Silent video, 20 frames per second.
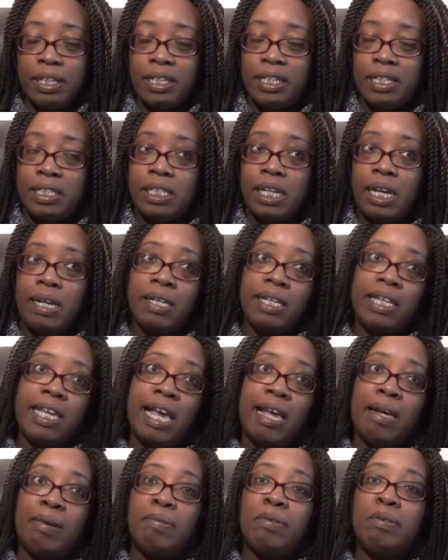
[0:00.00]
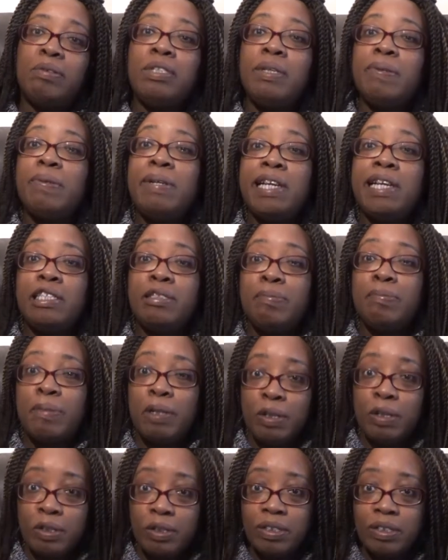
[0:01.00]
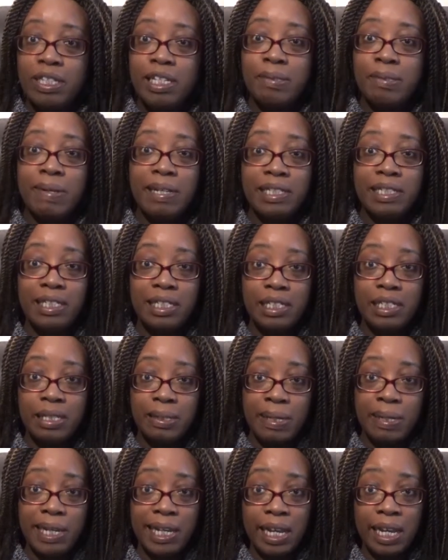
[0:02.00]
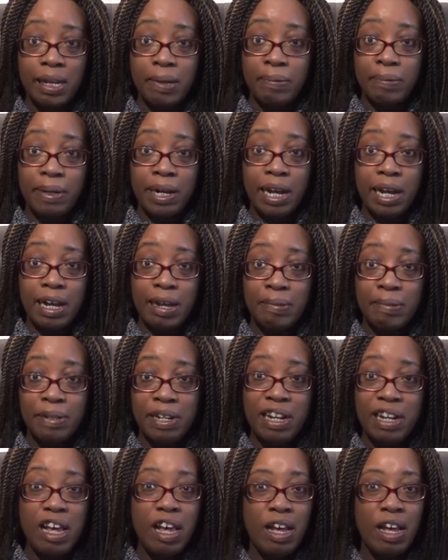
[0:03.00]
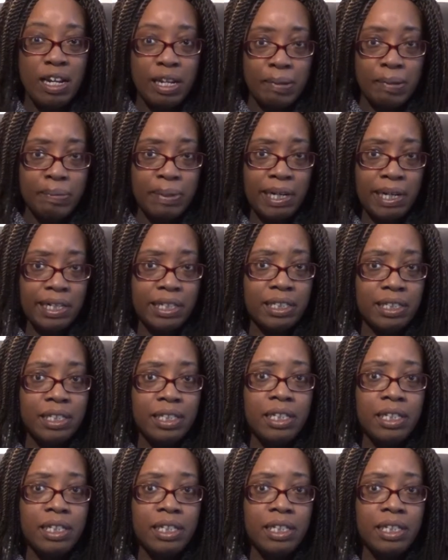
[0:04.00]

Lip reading: So yeah, we'll explore. This one's just a beginner, an early one.